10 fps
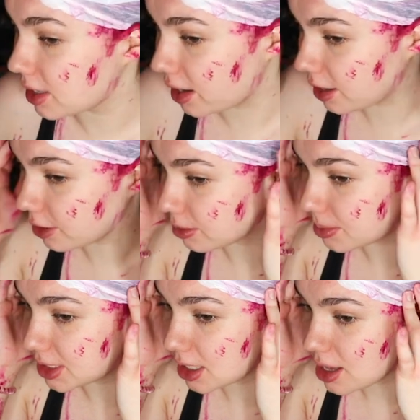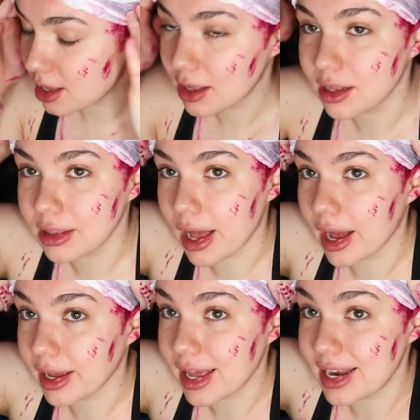and it helps
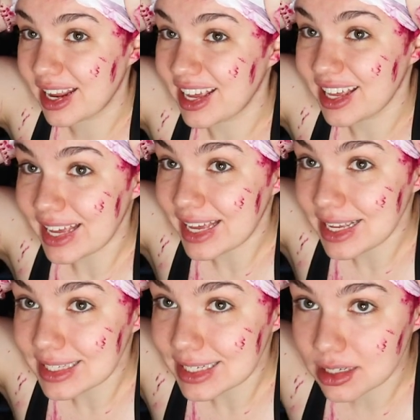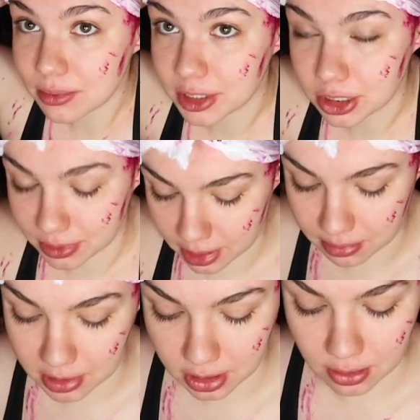lock in heat which will
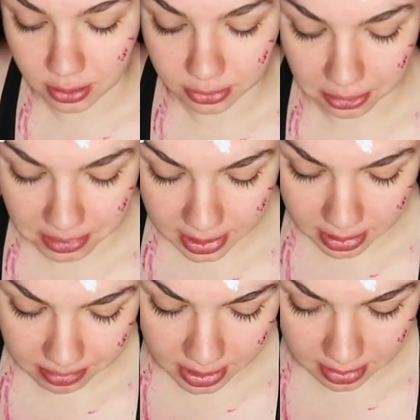help the cuticle open up